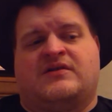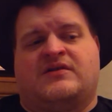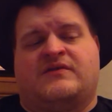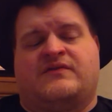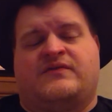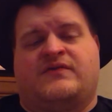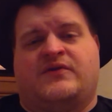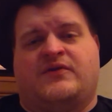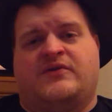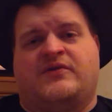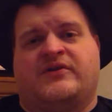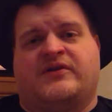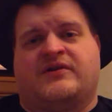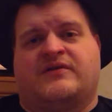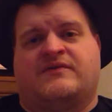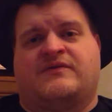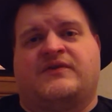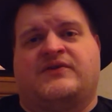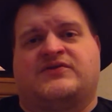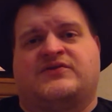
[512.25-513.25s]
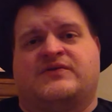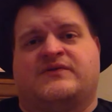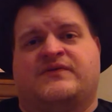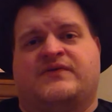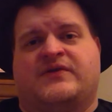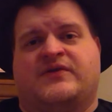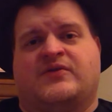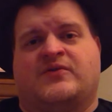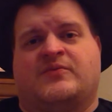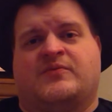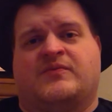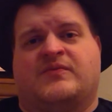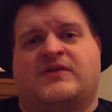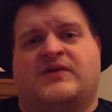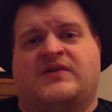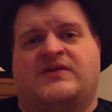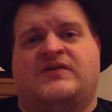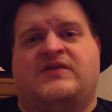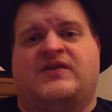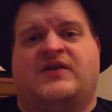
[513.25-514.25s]
a full length feature film
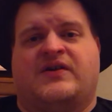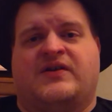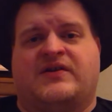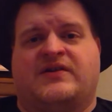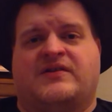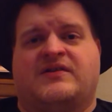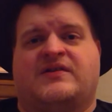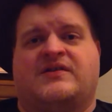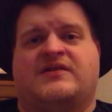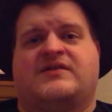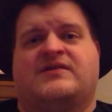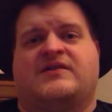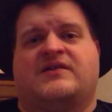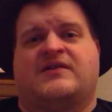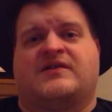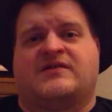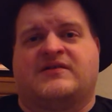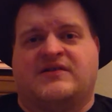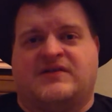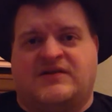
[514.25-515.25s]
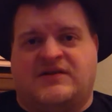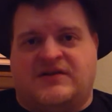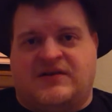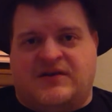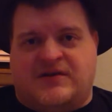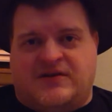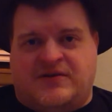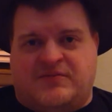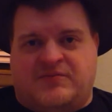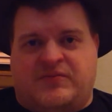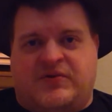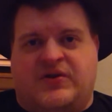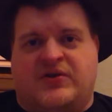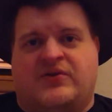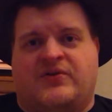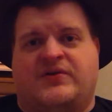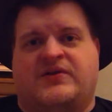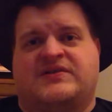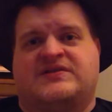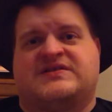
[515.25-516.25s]
and done in a
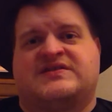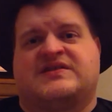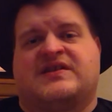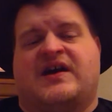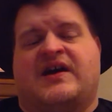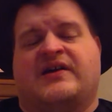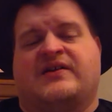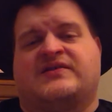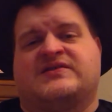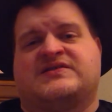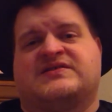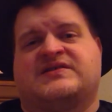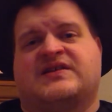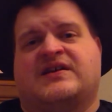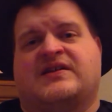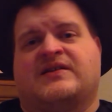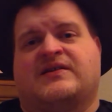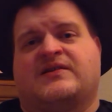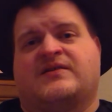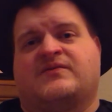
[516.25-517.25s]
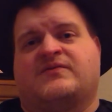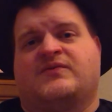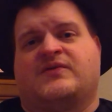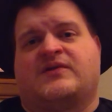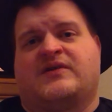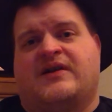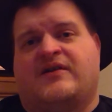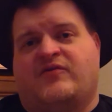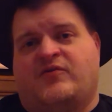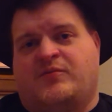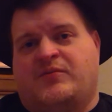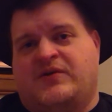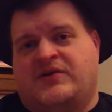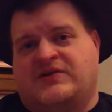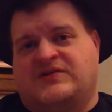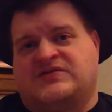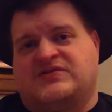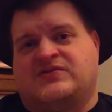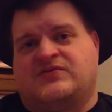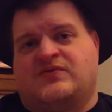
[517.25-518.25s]
period style setting where everybody
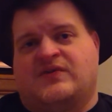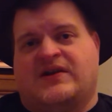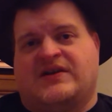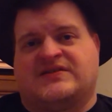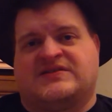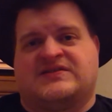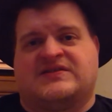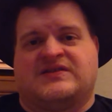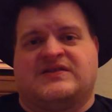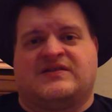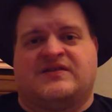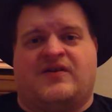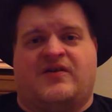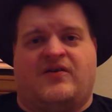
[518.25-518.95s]
is dressed